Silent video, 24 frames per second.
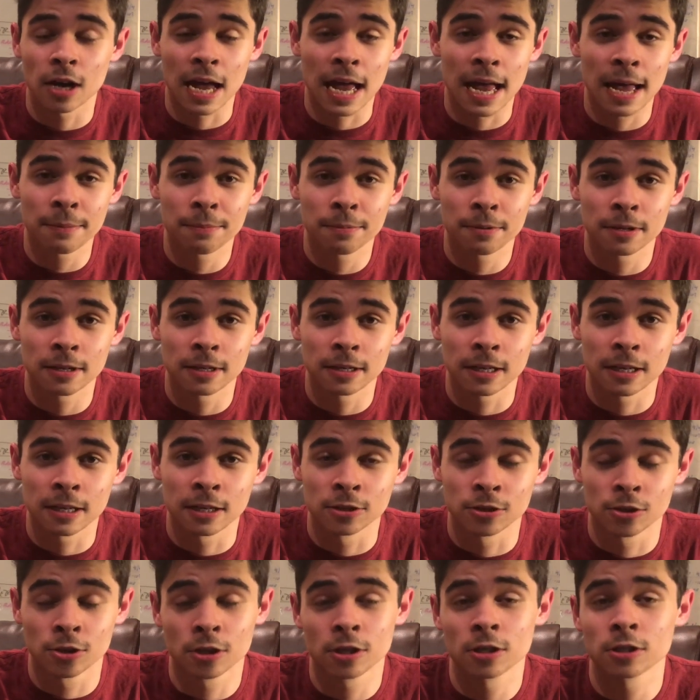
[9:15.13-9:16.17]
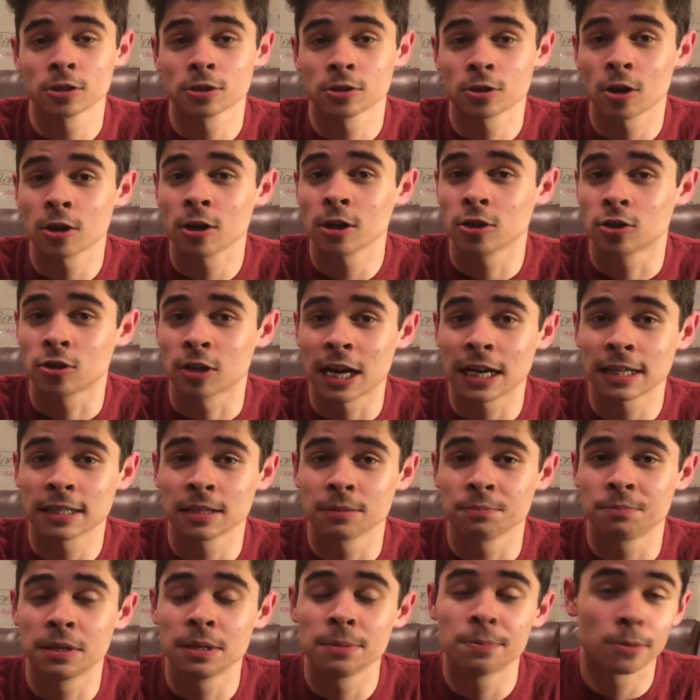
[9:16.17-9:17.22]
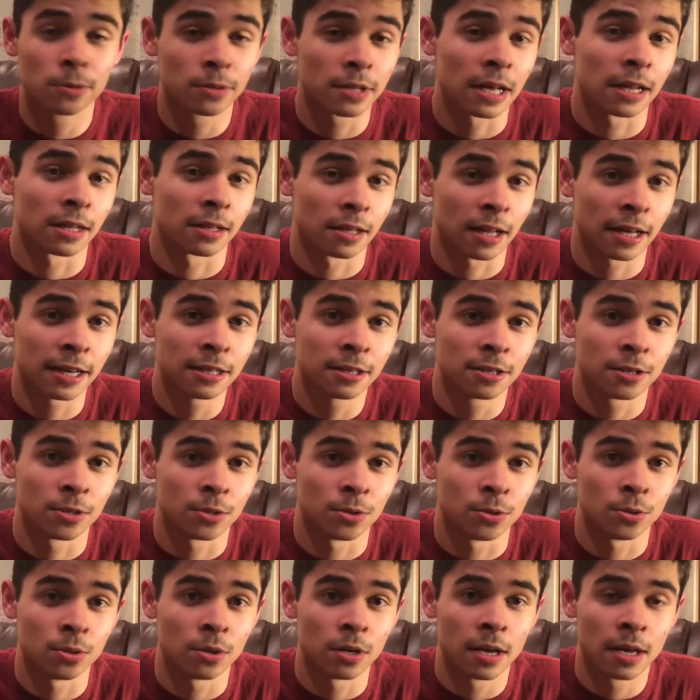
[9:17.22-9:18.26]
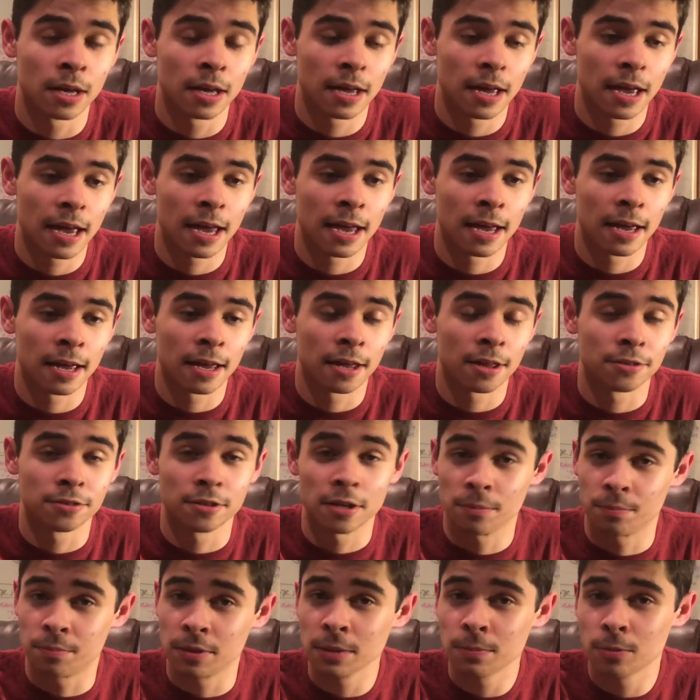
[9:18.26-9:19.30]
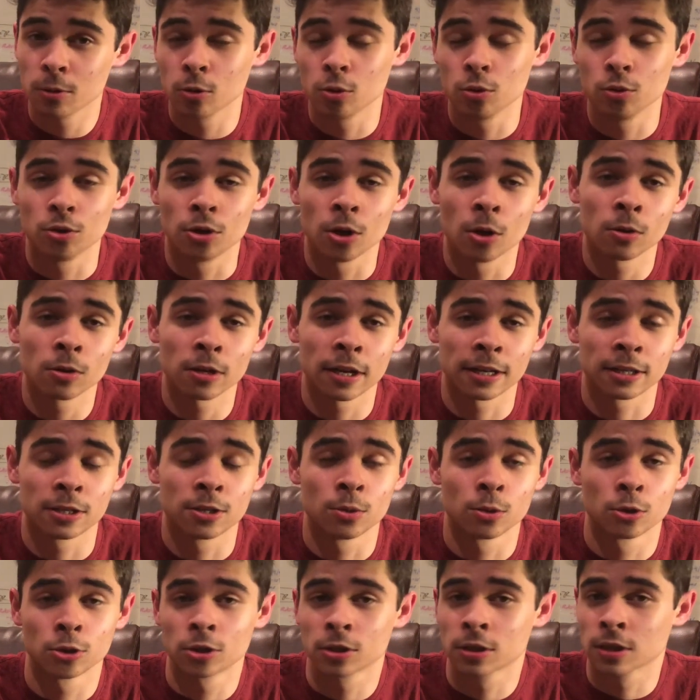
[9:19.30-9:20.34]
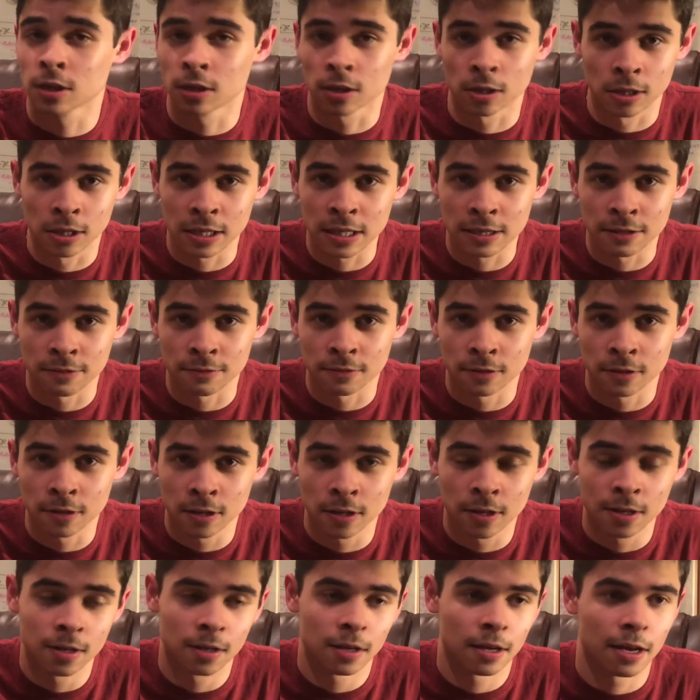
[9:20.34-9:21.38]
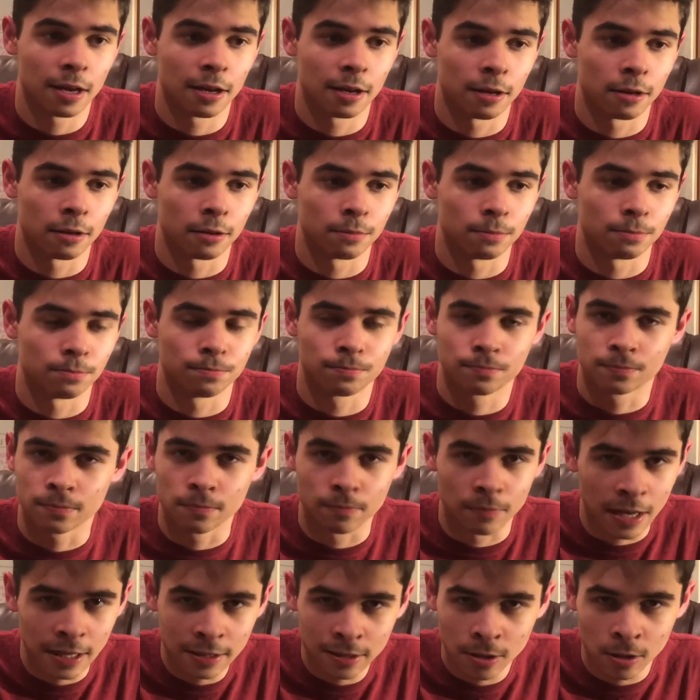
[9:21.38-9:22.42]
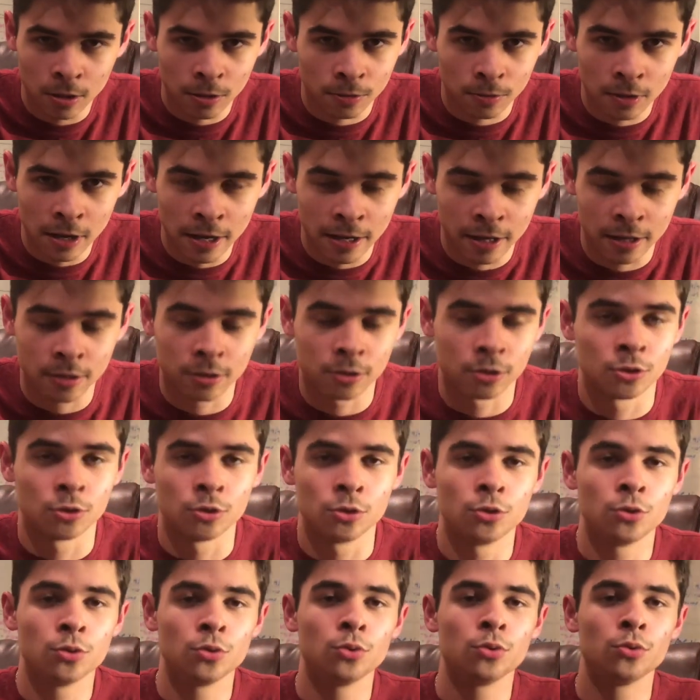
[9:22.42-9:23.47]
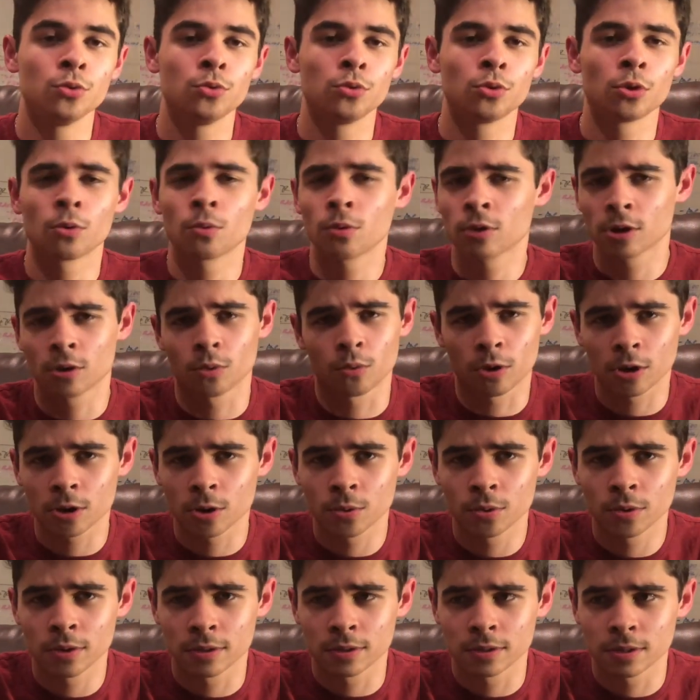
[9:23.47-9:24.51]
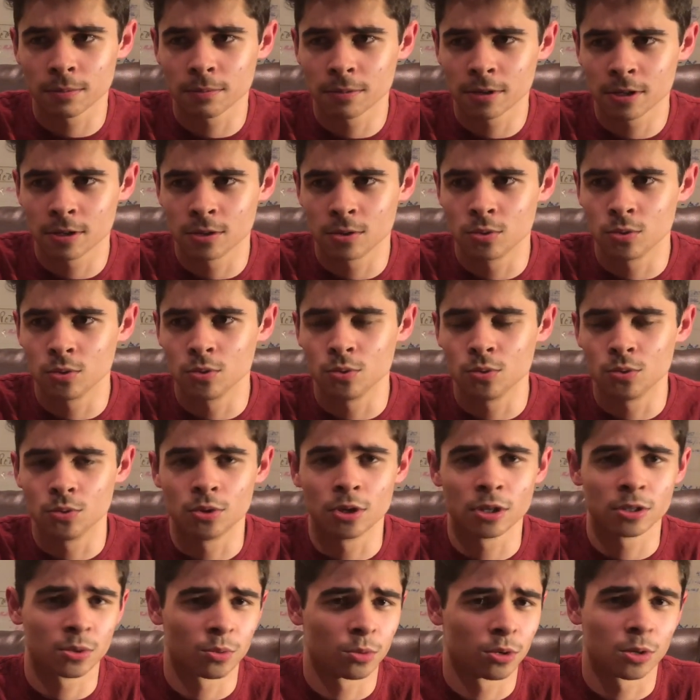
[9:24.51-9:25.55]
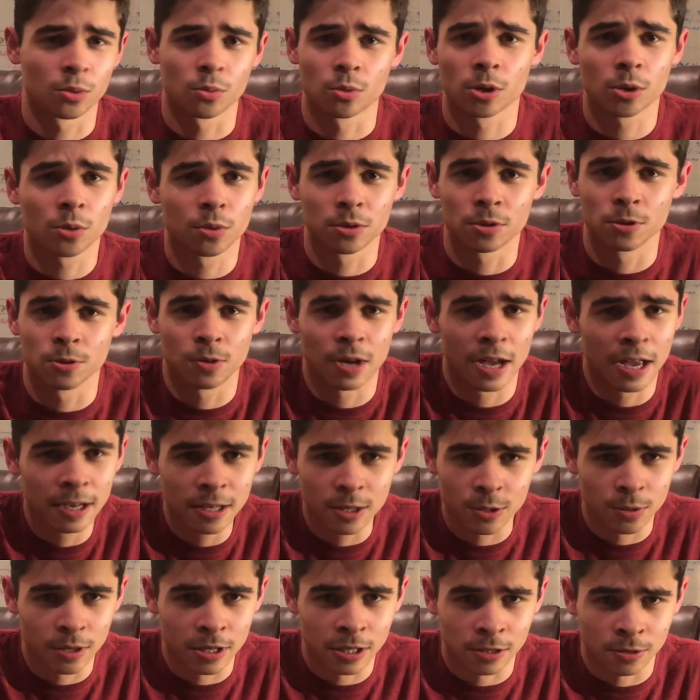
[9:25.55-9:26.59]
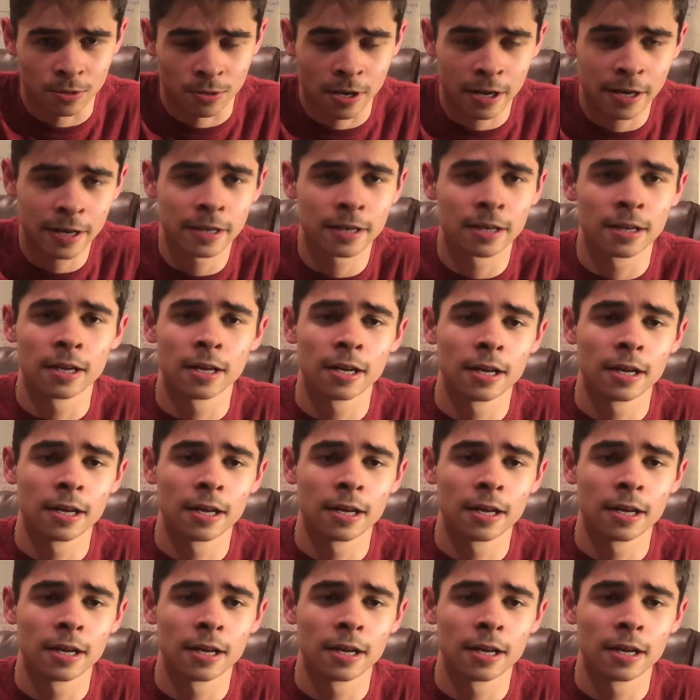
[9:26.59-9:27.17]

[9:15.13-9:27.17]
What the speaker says: happening is you're gonna start attracting people that like you, and then people who don't like you are just gonna leave. And that's all right. You don't wanna work with somebody who doesn't wanna work with you anyways, right?